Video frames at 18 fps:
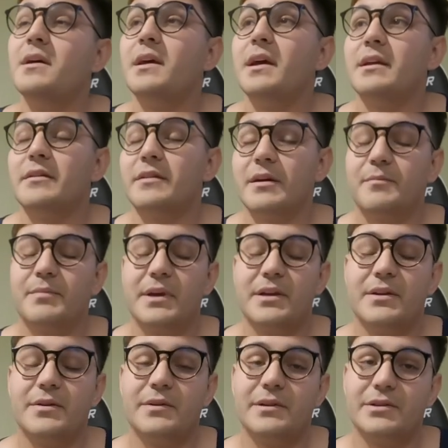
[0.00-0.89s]
and you get
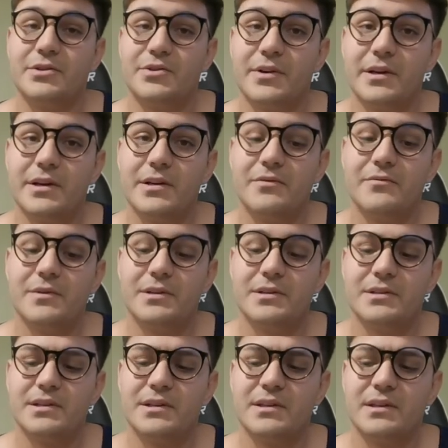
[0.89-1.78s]
paid during training,
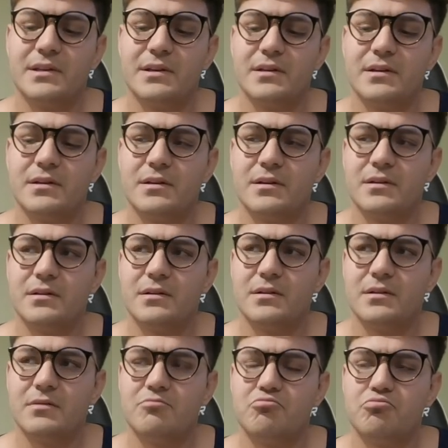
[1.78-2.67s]
which is I think, uh,